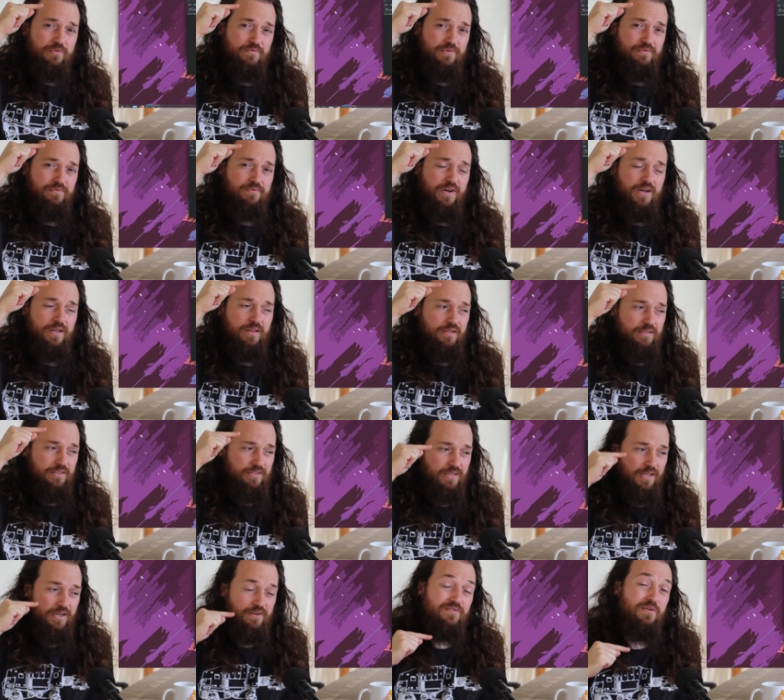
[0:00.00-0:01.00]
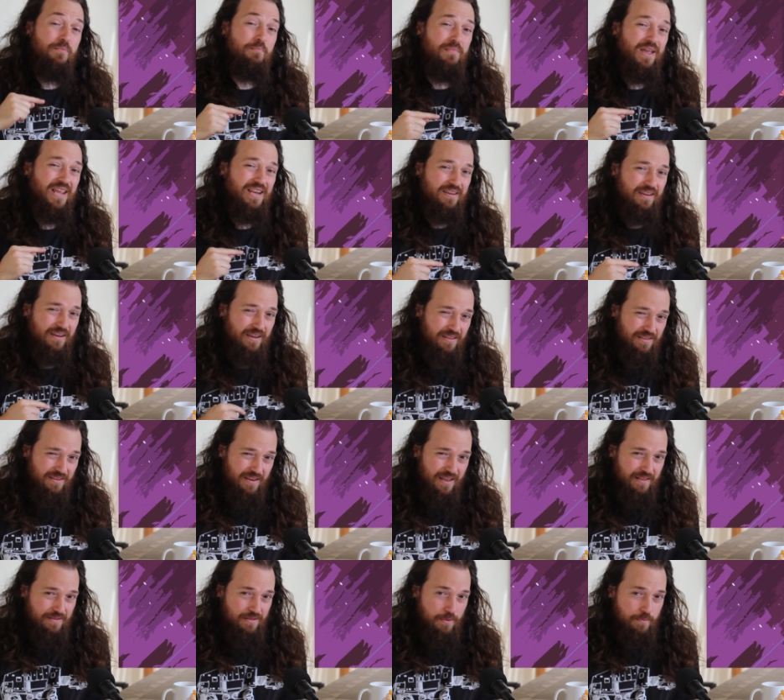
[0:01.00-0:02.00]
of the file instead of amending it
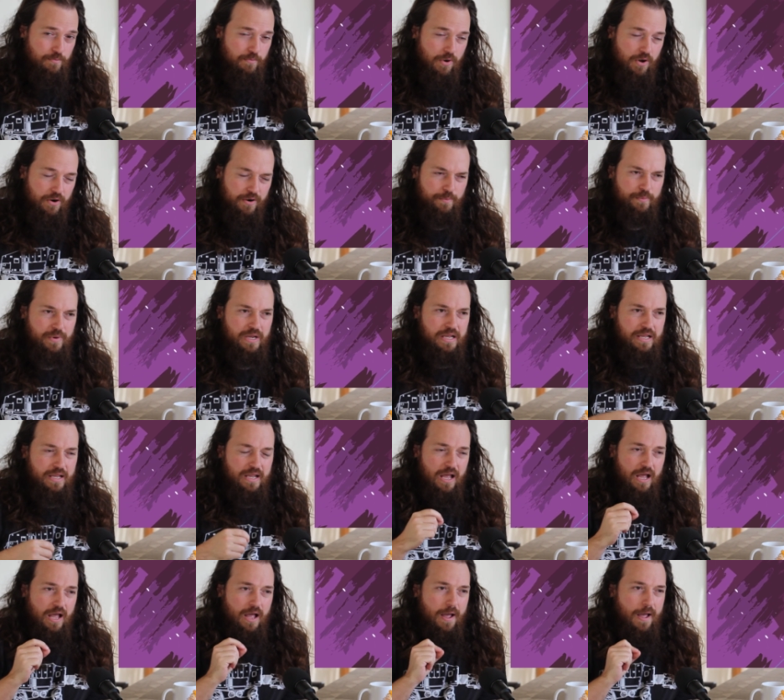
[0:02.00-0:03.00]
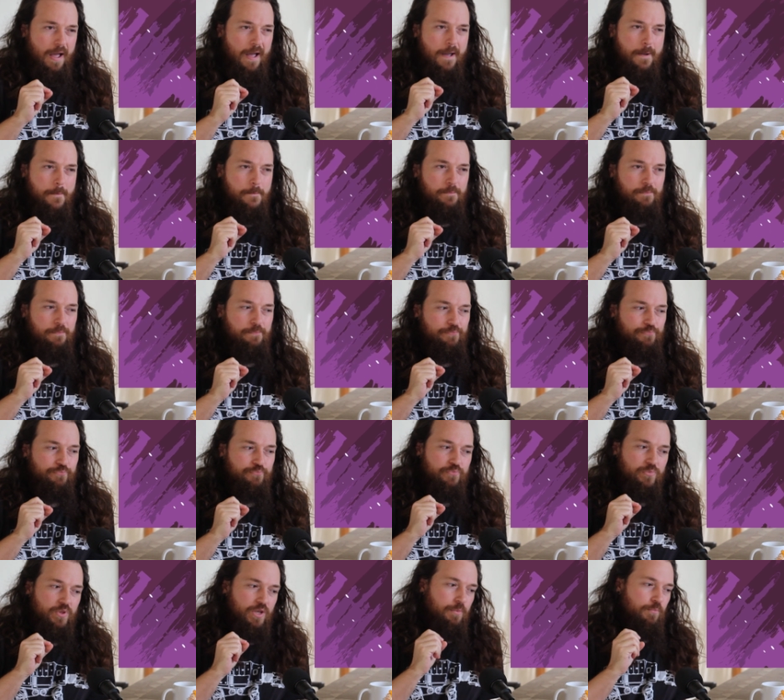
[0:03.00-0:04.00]
at the bottom. Um,
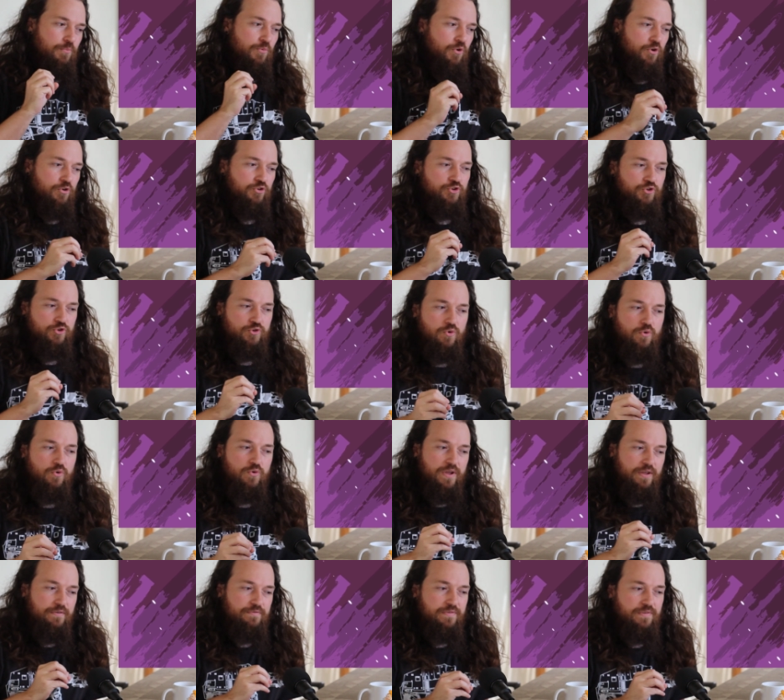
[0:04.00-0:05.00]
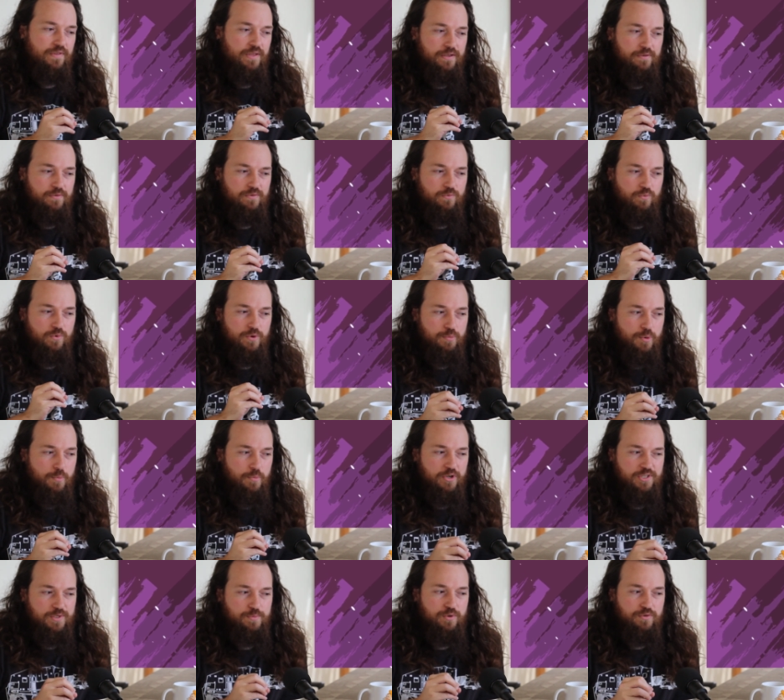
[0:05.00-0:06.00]
I'm not sure if it would be
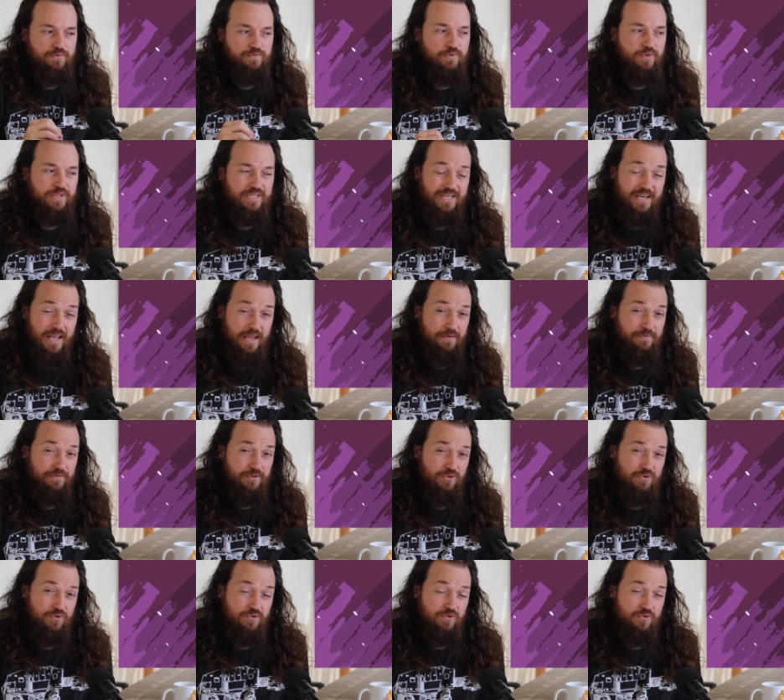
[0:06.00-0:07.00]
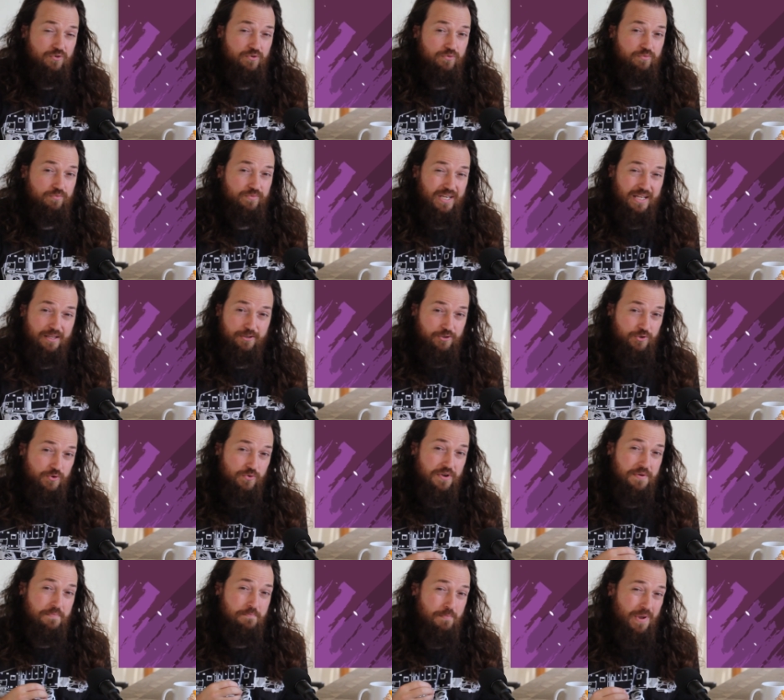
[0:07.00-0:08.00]
possible for the devs to tell it to
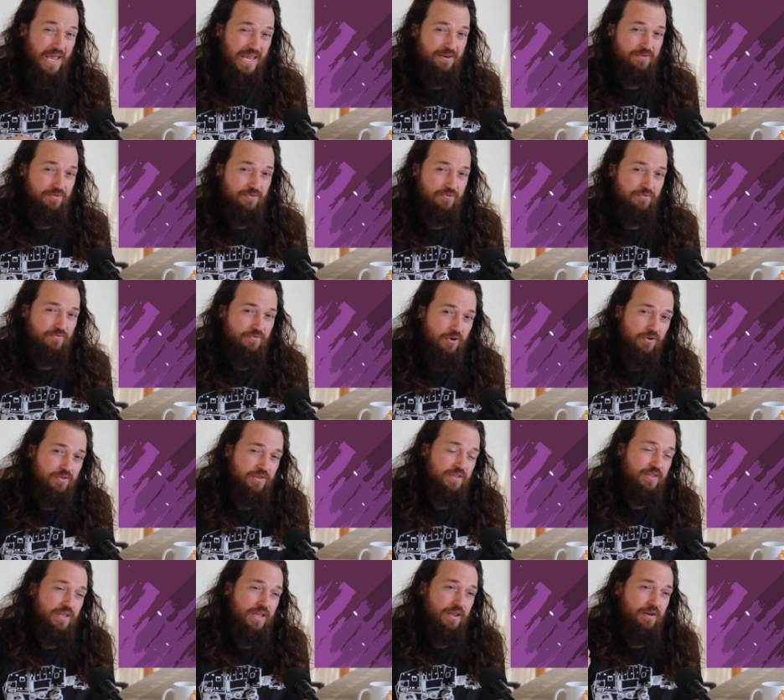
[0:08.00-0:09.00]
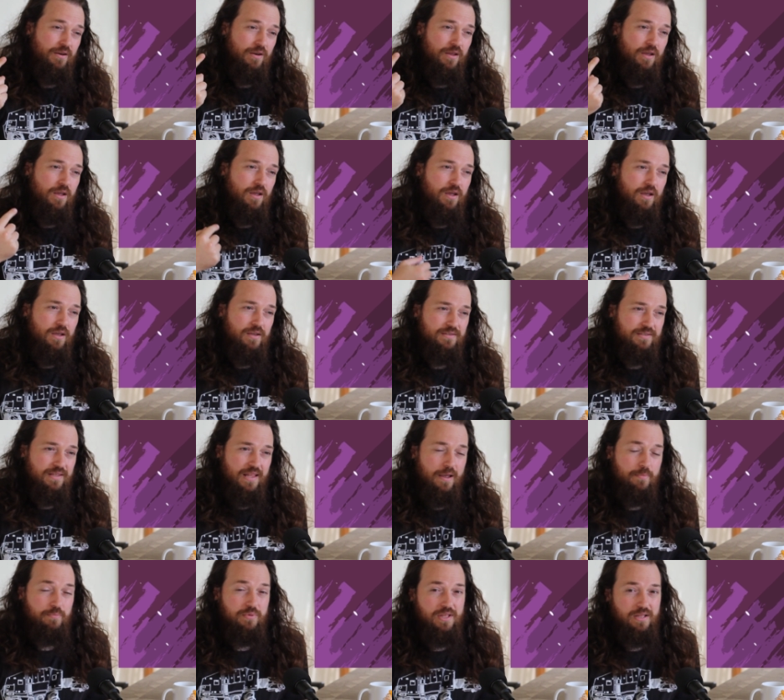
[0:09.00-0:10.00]
amend rather than
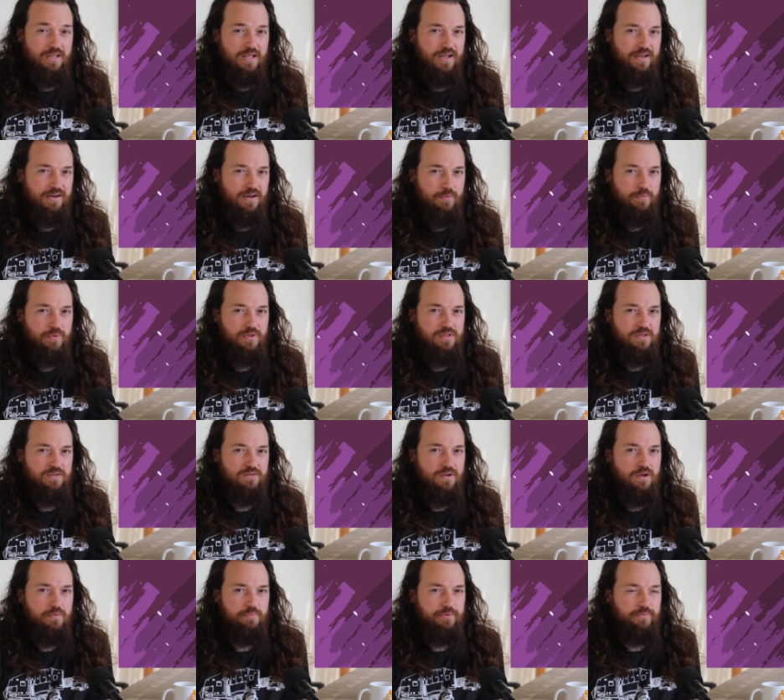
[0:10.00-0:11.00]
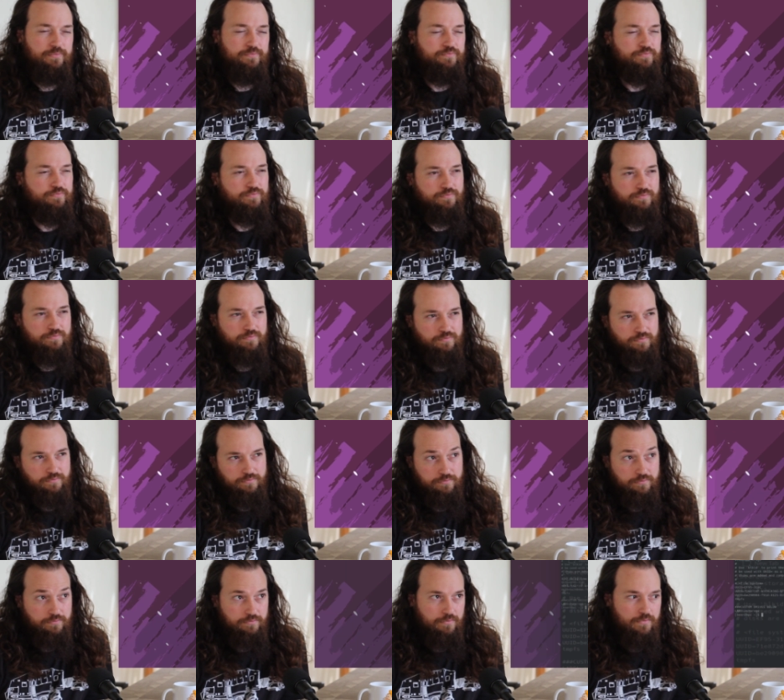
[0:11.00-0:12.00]
slap the line up at the top.
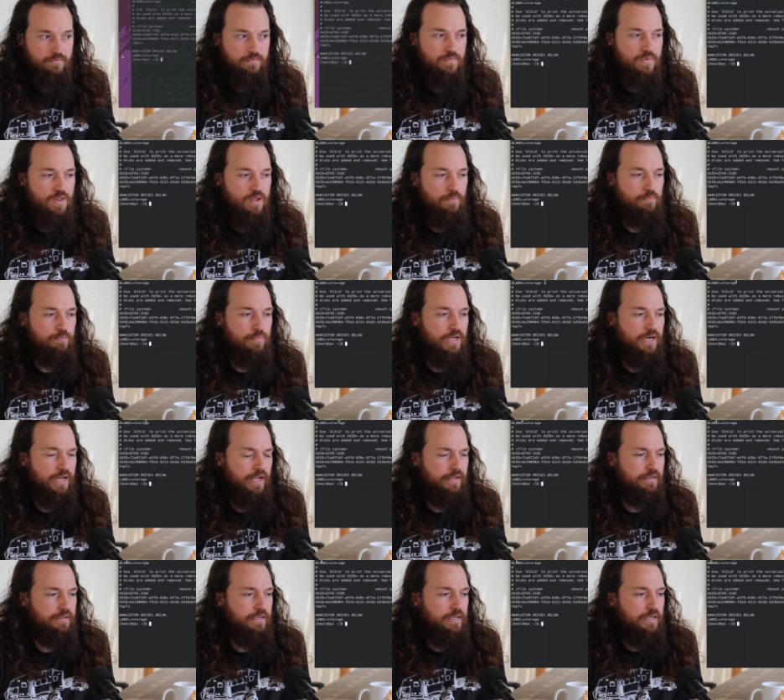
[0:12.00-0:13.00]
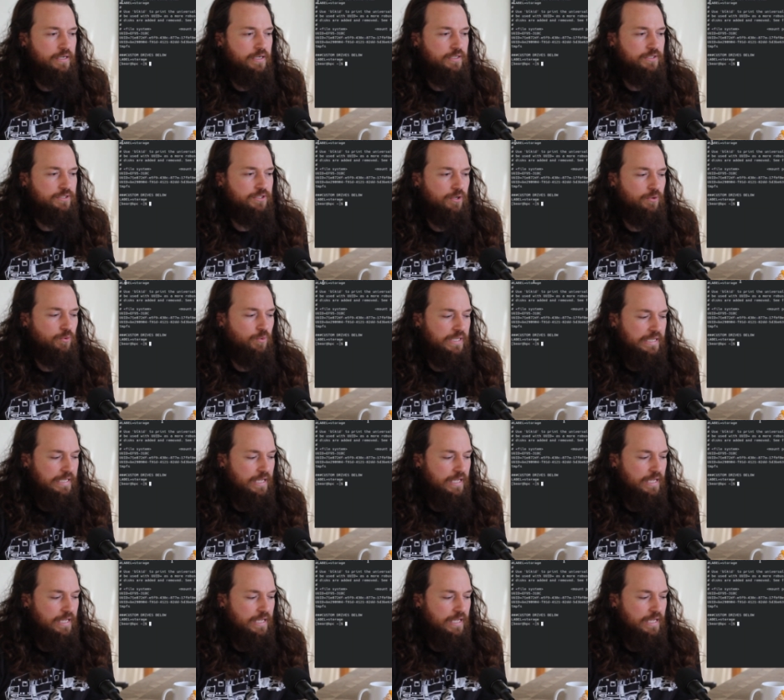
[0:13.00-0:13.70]
But so what